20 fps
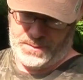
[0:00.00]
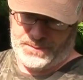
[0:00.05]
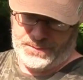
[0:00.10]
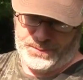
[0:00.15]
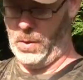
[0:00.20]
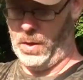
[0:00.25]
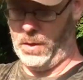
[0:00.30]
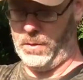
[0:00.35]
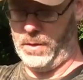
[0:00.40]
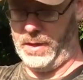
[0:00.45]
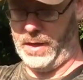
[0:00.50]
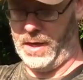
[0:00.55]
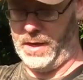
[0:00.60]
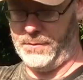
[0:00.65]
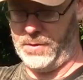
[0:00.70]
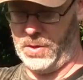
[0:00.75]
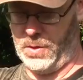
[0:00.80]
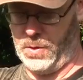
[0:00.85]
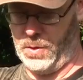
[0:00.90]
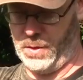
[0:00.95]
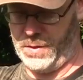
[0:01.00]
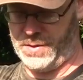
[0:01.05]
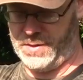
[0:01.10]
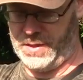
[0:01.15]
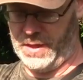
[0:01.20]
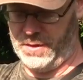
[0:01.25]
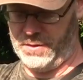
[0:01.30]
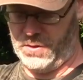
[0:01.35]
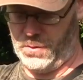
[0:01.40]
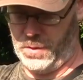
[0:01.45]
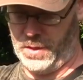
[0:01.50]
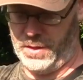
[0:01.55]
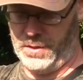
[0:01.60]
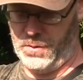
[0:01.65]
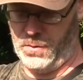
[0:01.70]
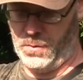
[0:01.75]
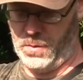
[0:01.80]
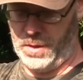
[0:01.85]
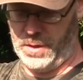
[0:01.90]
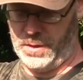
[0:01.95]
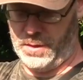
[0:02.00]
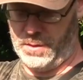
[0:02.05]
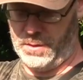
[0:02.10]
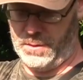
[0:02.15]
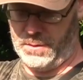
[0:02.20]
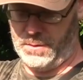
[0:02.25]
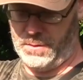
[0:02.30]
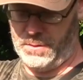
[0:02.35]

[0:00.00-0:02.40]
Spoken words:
You already have your hook set the way you want it.